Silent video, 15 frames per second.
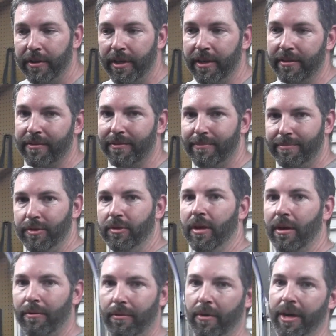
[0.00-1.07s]
You
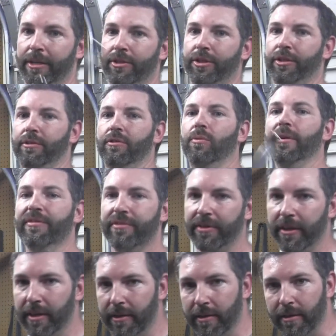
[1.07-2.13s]
got to wrench and twist
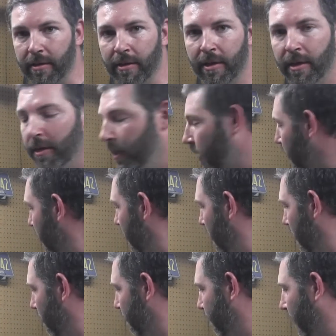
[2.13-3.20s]
it and
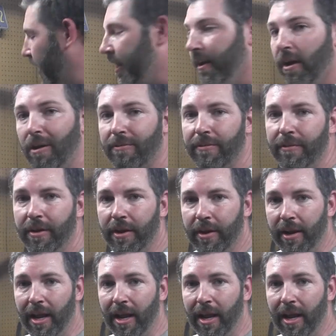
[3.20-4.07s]
fight it off.